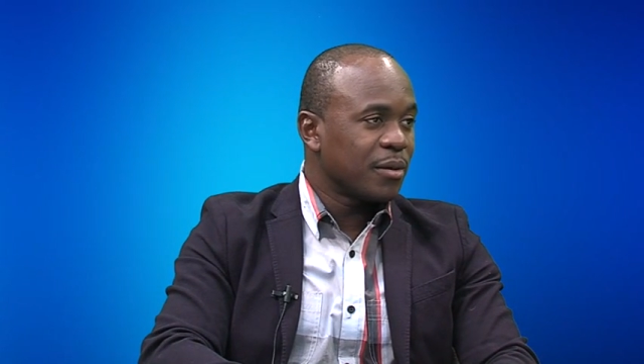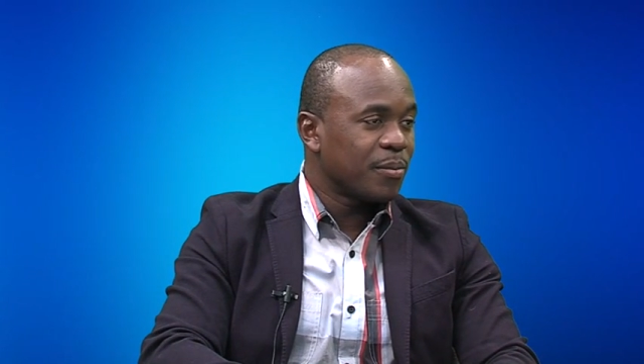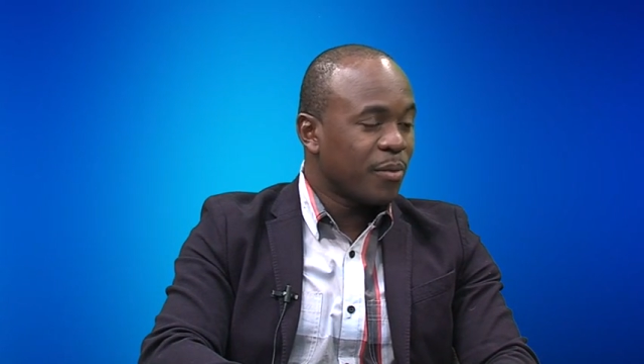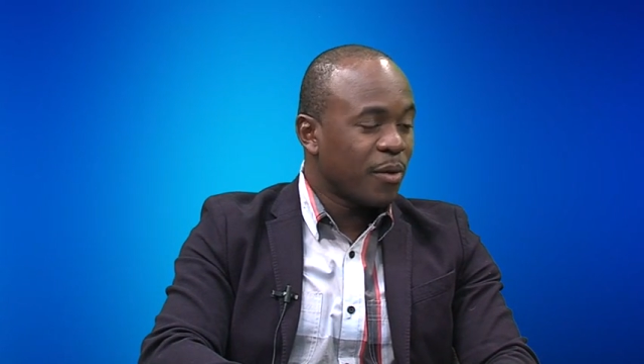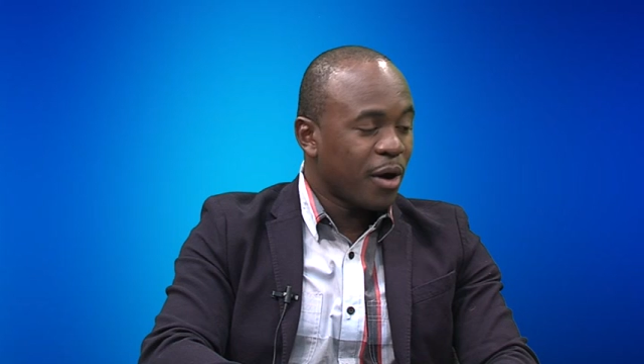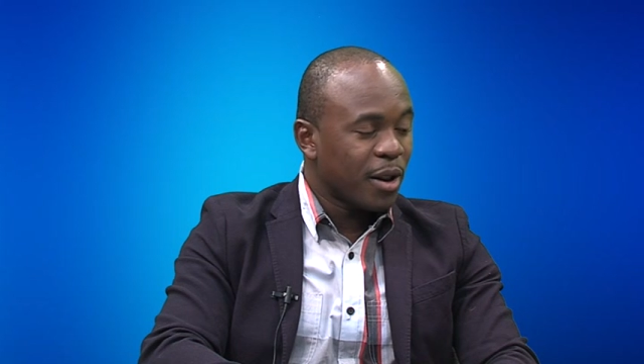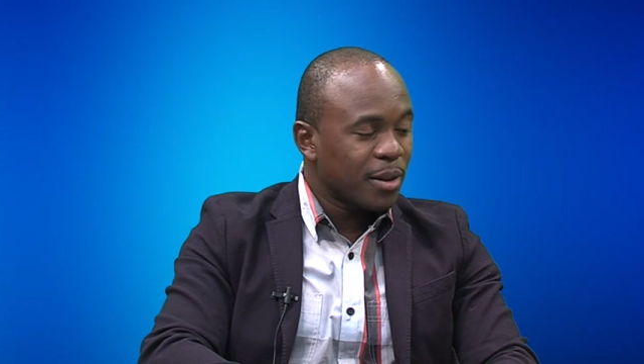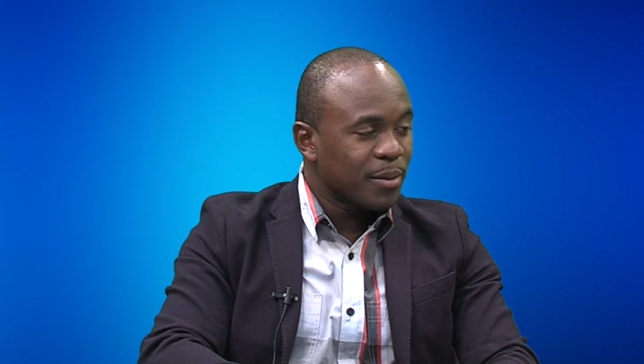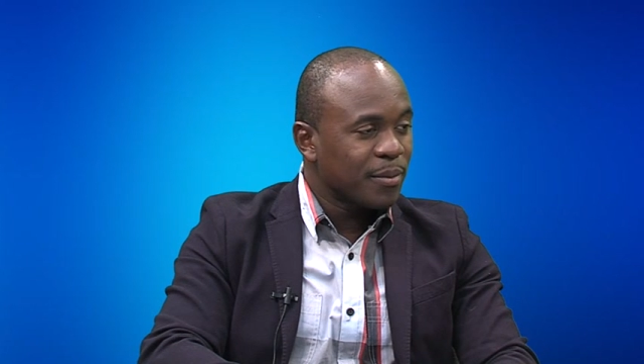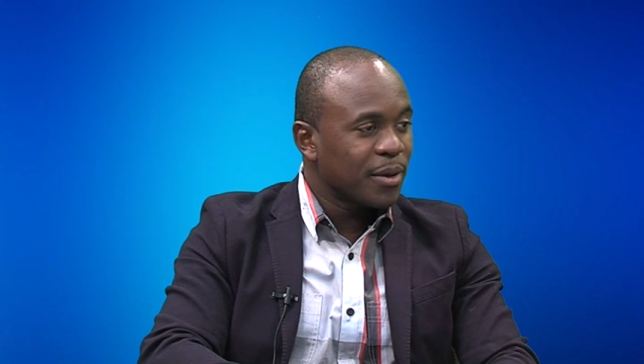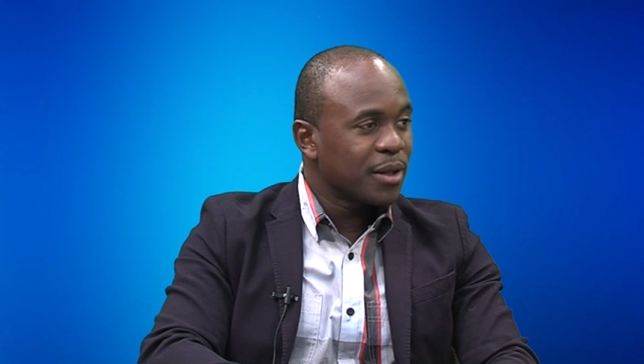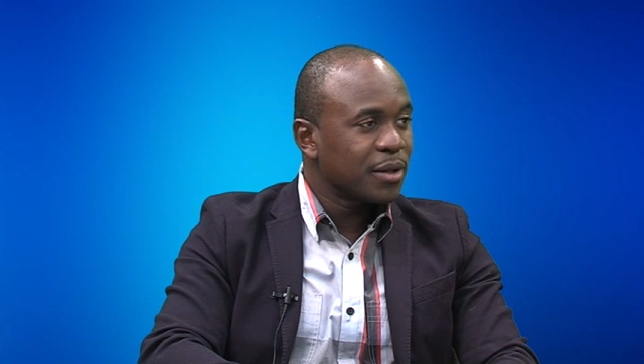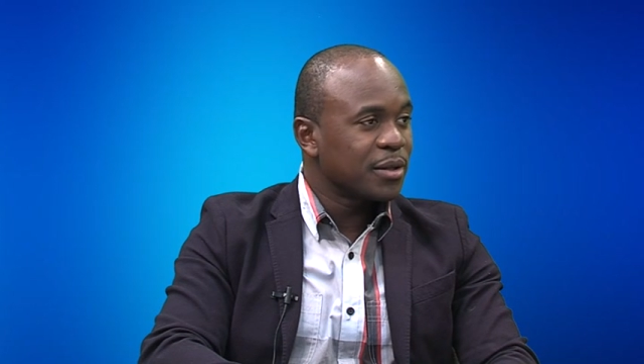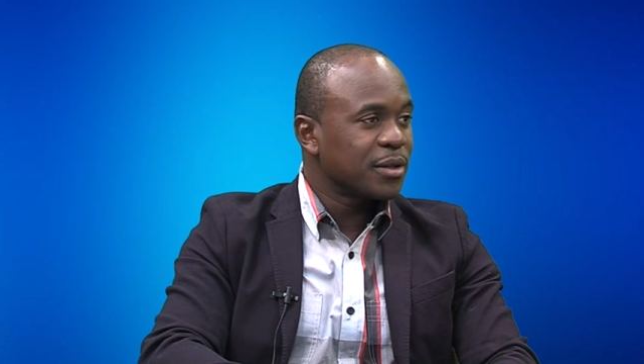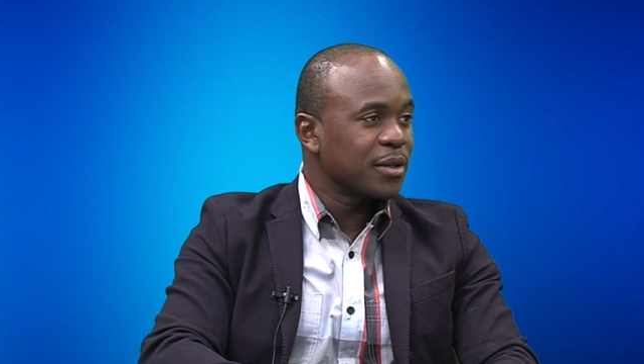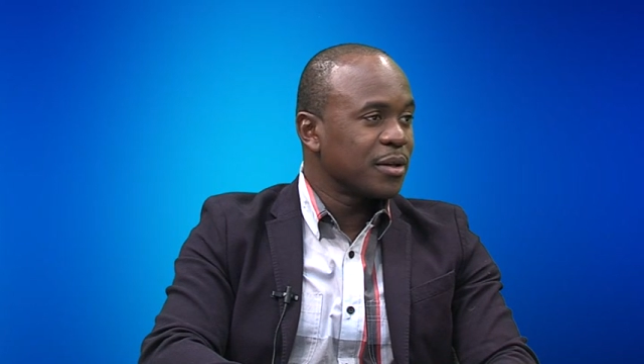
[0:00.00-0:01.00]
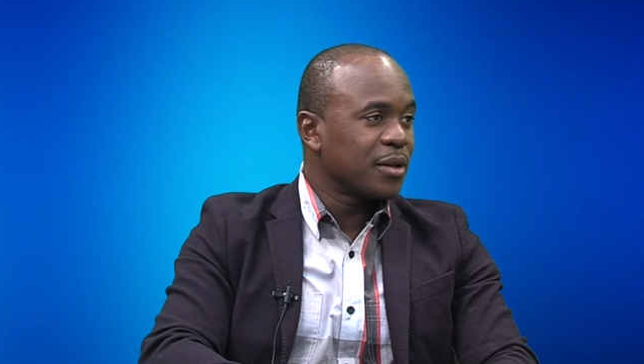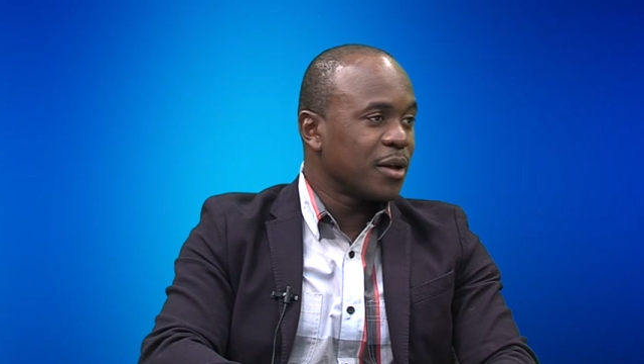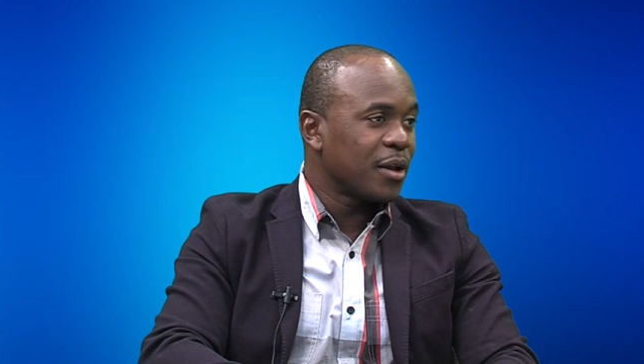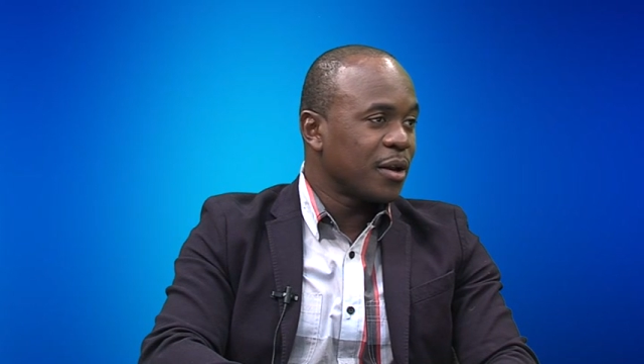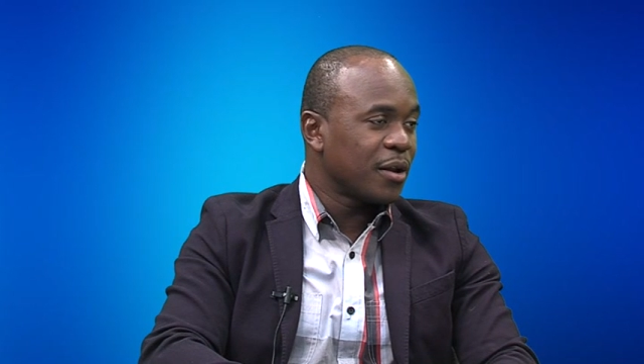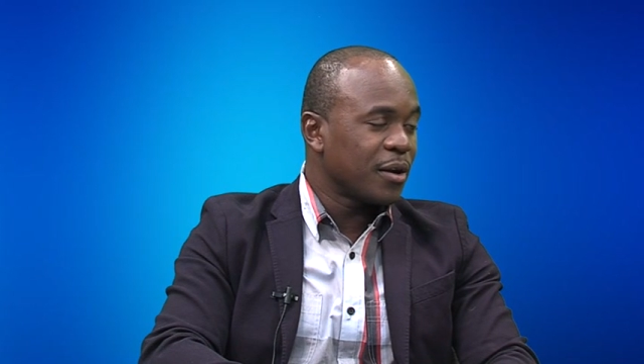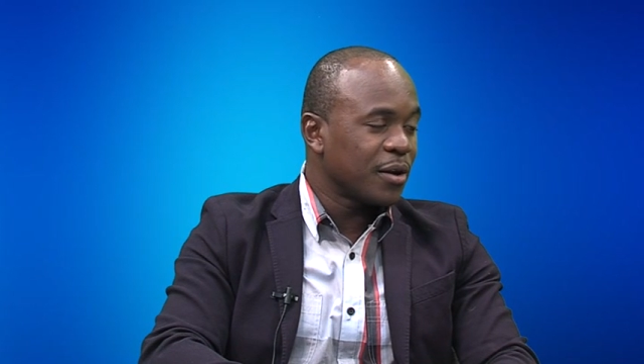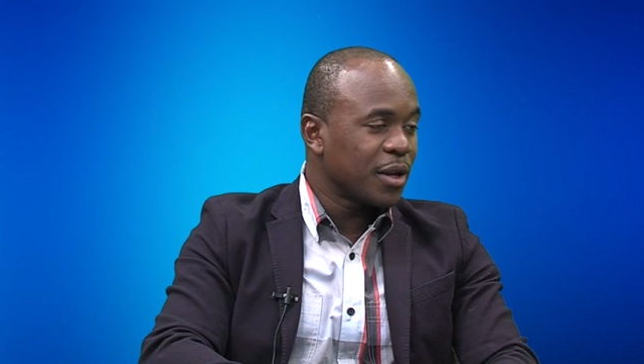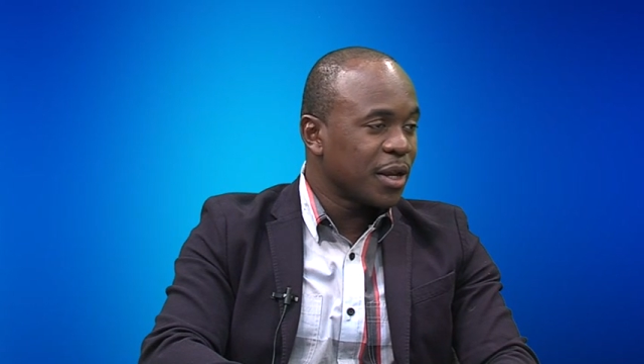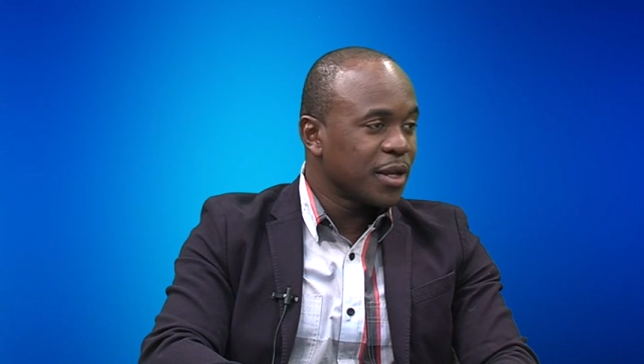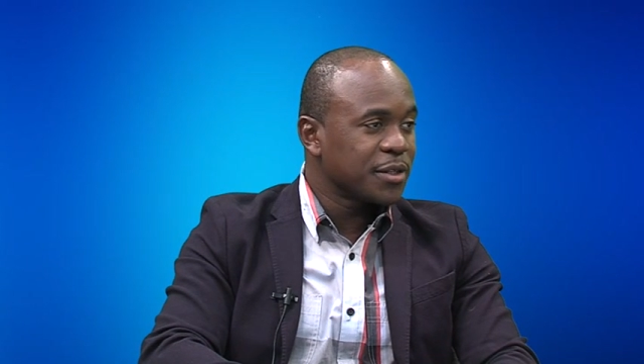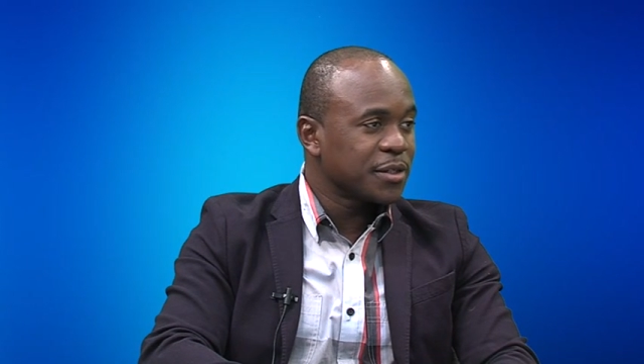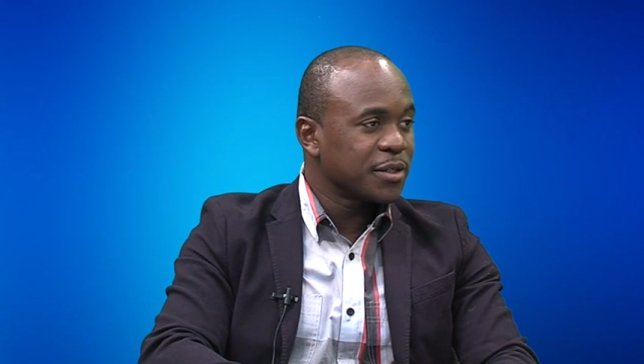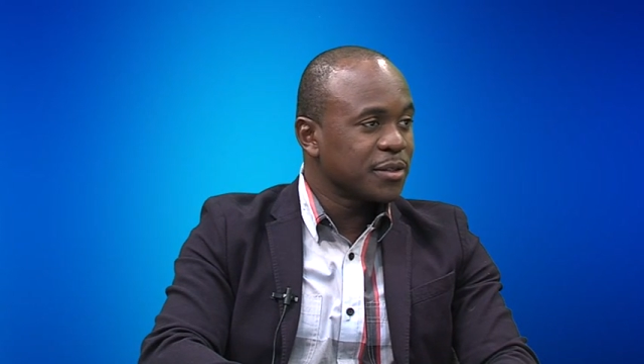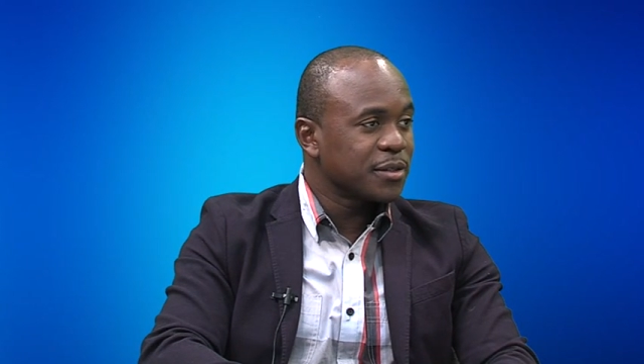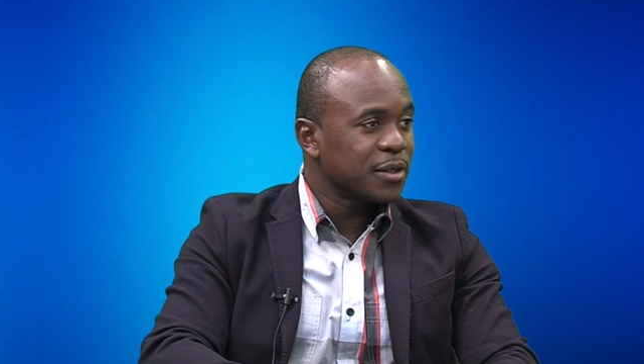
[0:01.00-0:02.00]
parliament and other
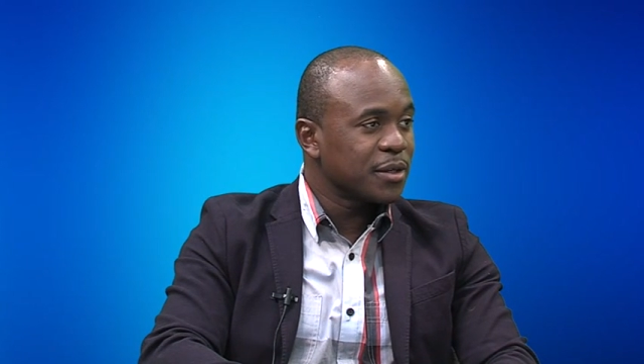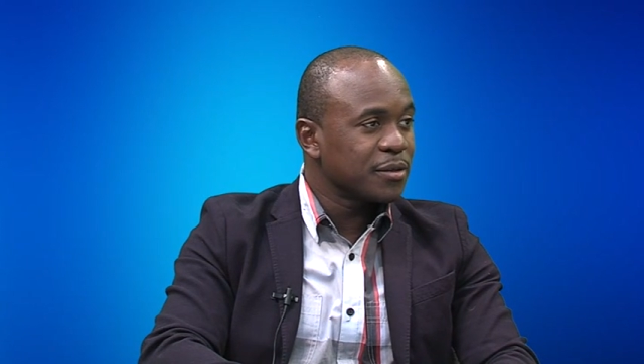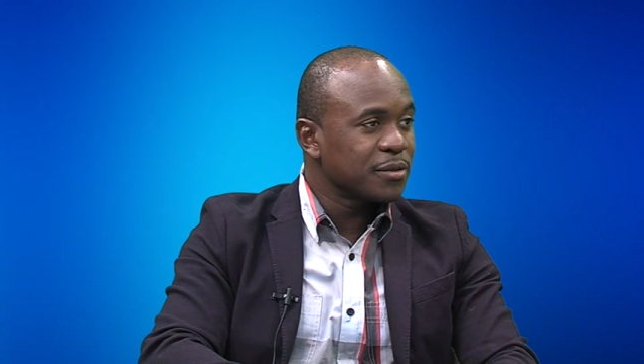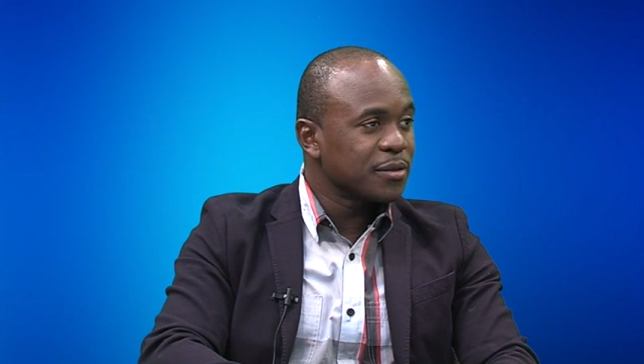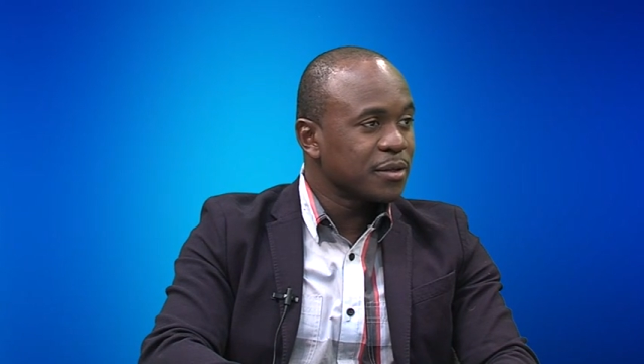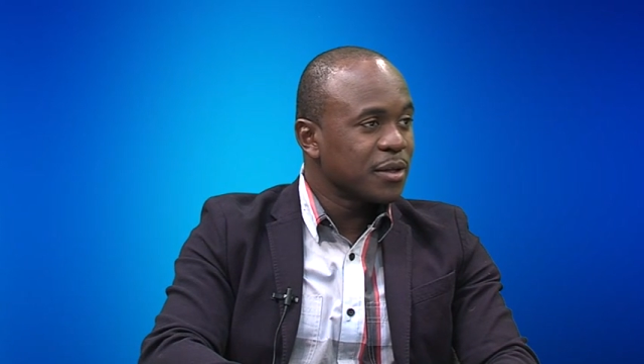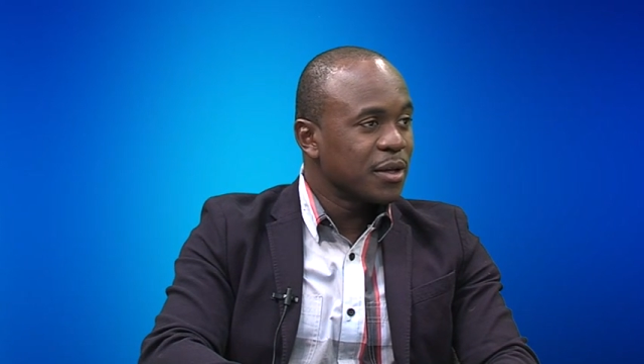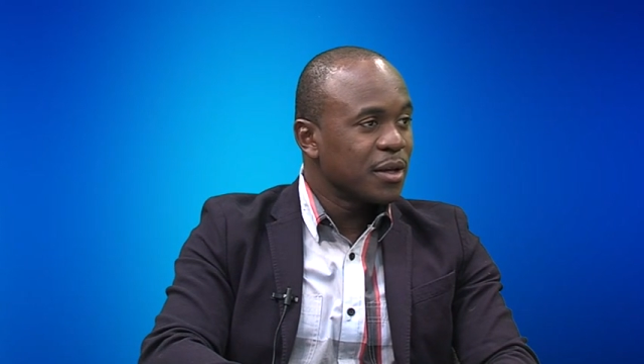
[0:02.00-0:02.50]
agencies.